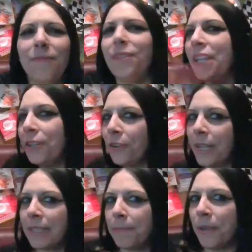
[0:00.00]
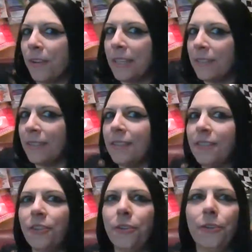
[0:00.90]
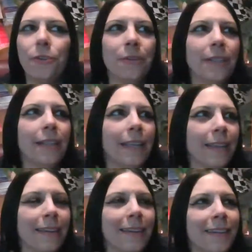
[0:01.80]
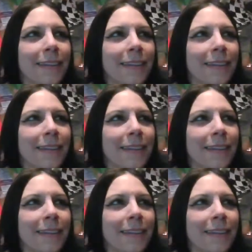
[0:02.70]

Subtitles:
dinner experiences too, and like I